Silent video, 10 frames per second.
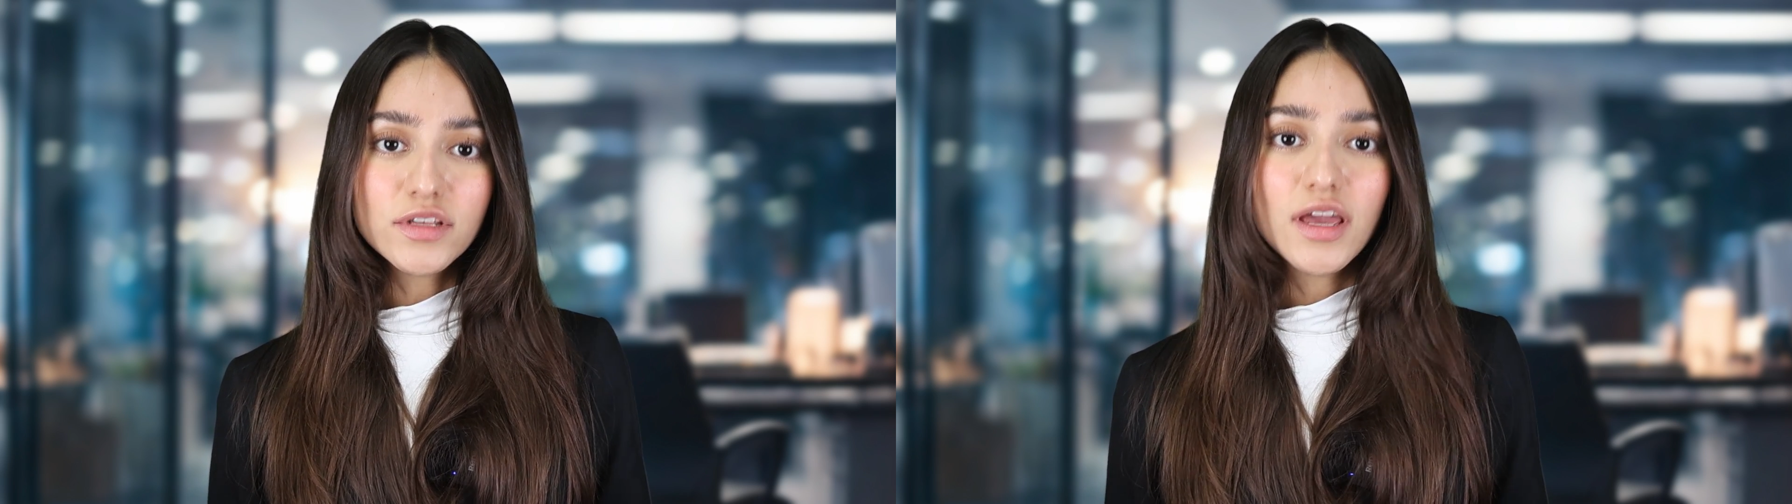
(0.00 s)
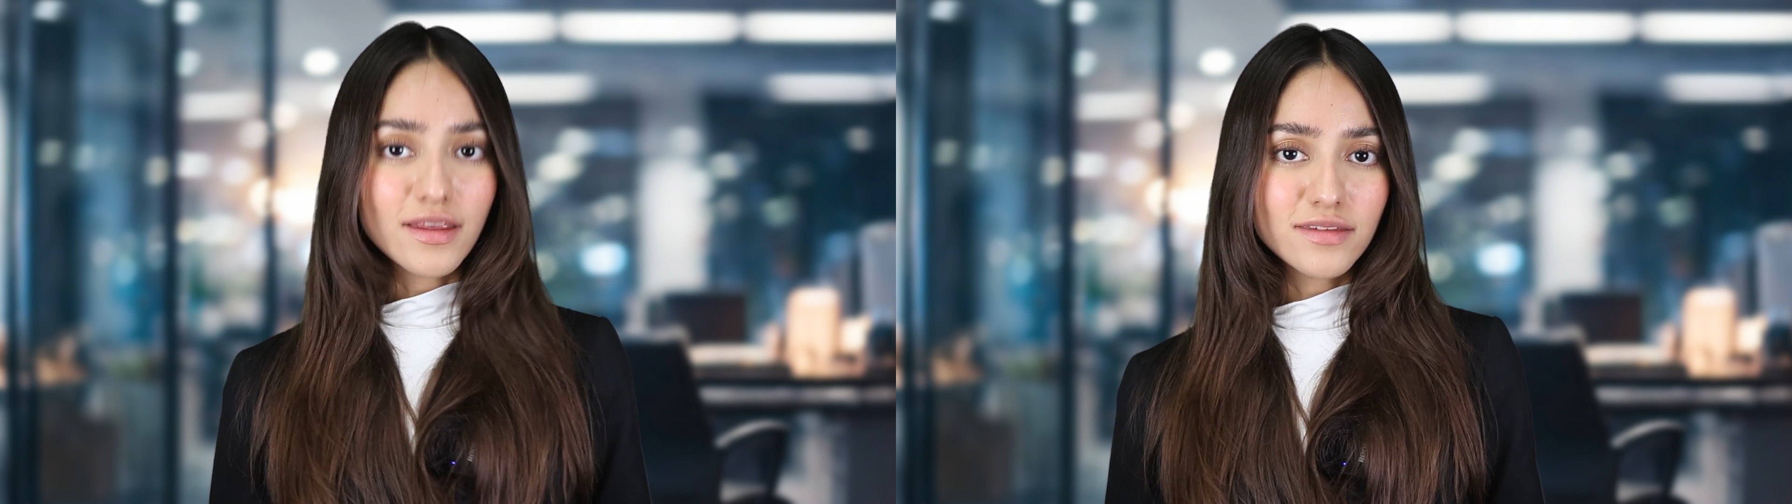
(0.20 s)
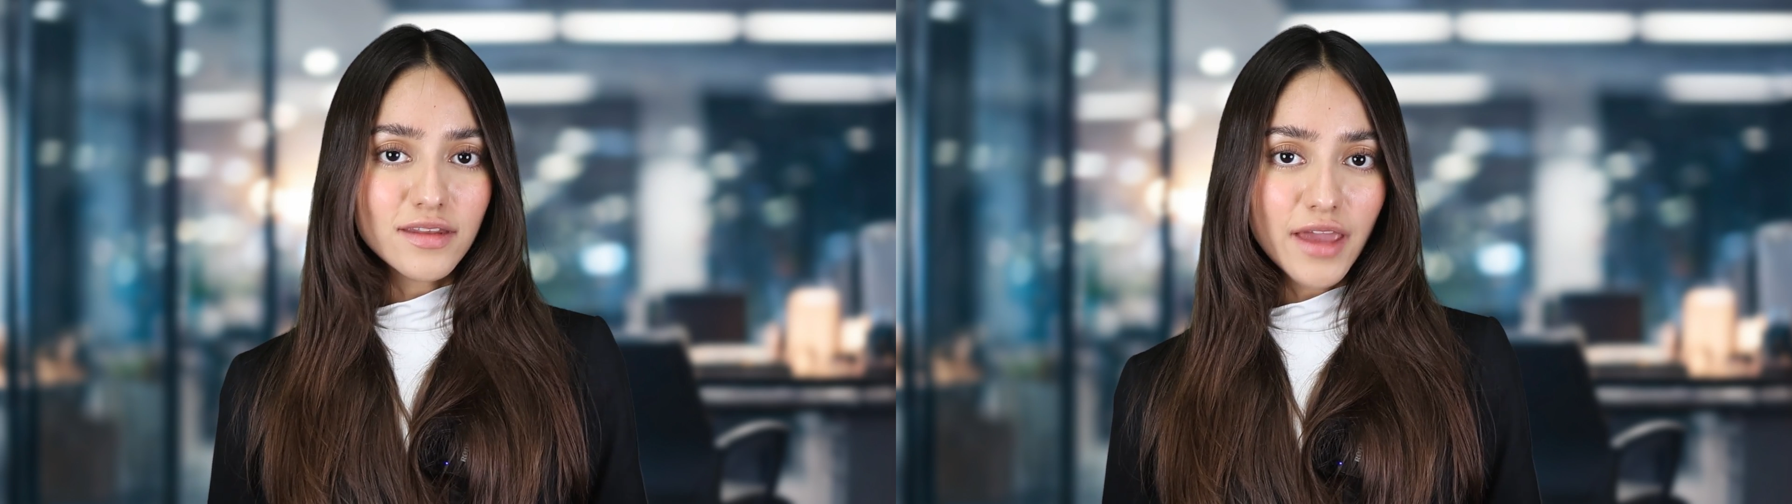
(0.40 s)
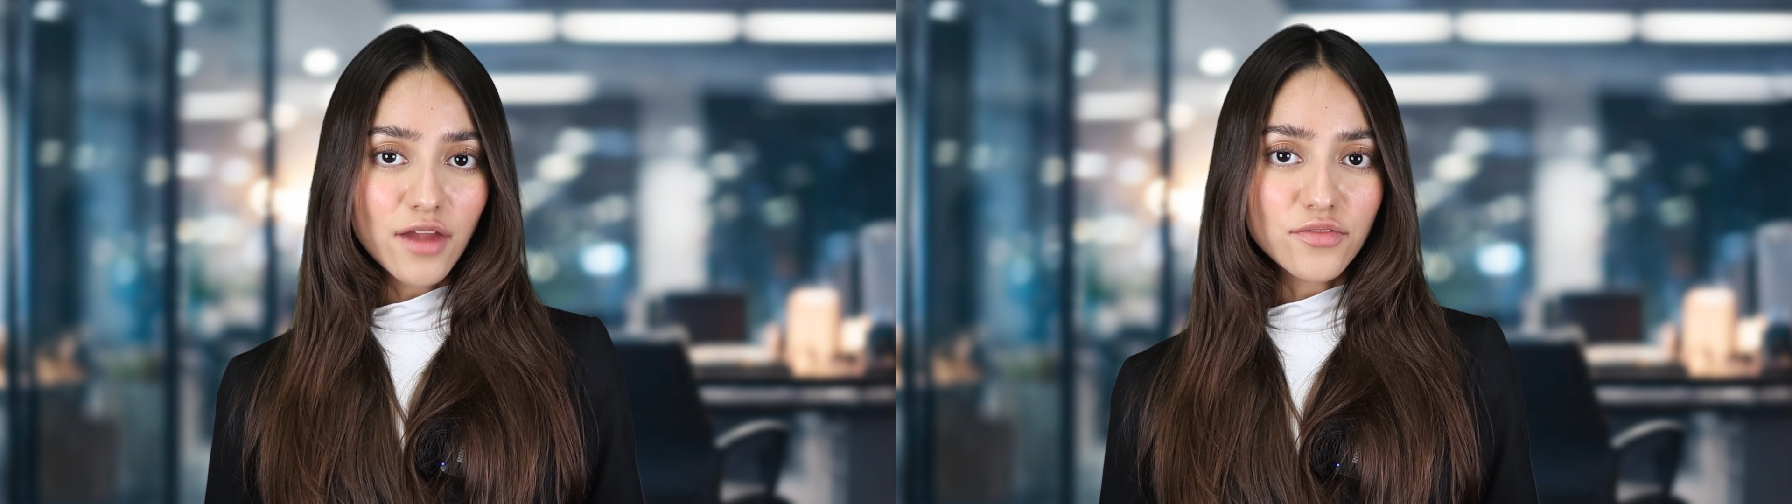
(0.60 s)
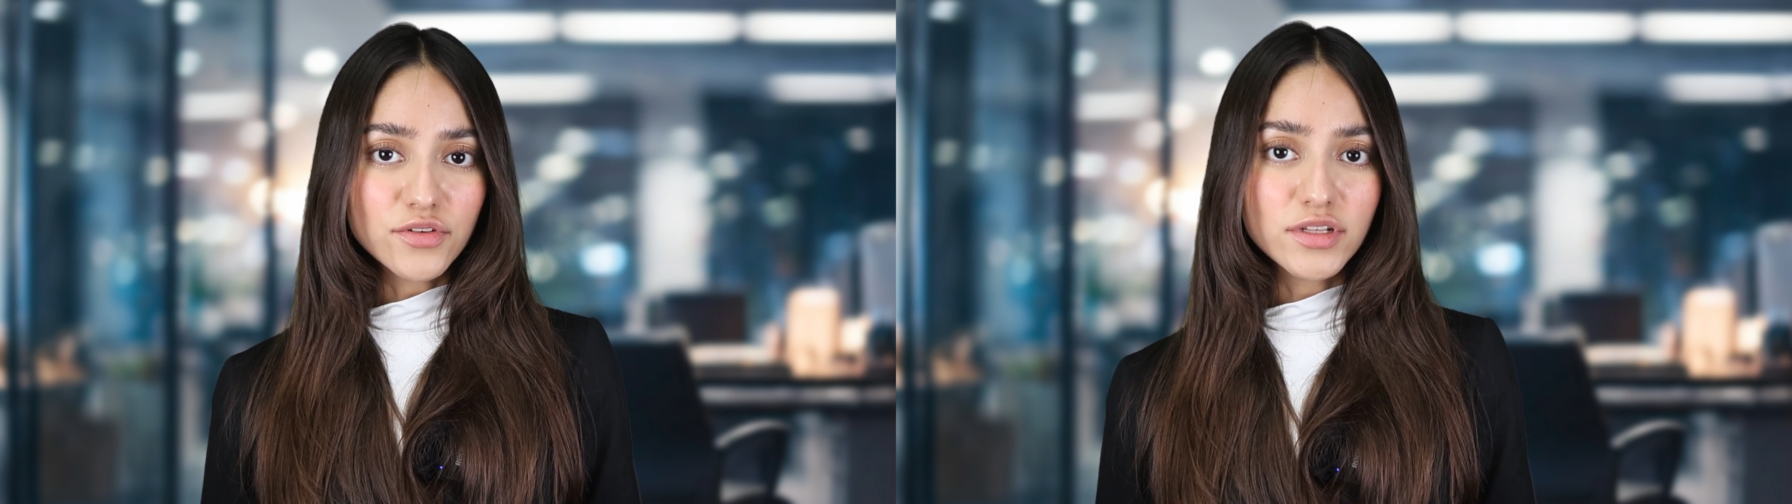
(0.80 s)
tested
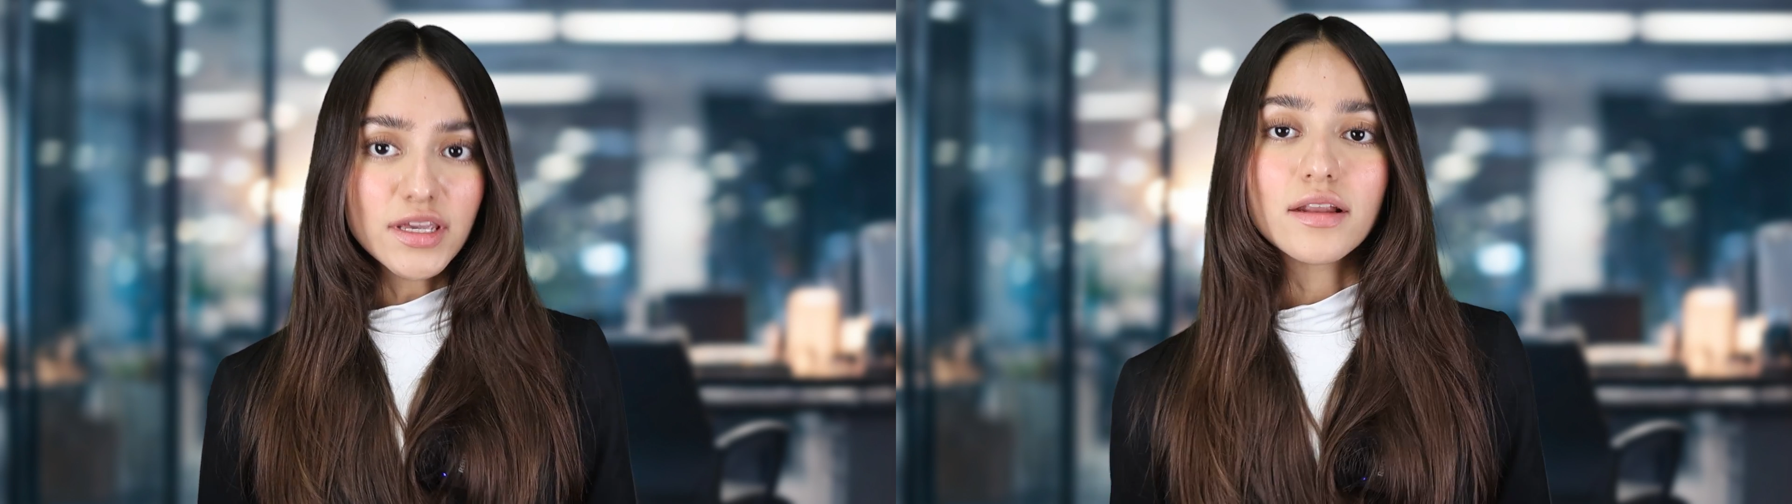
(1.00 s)
carefully,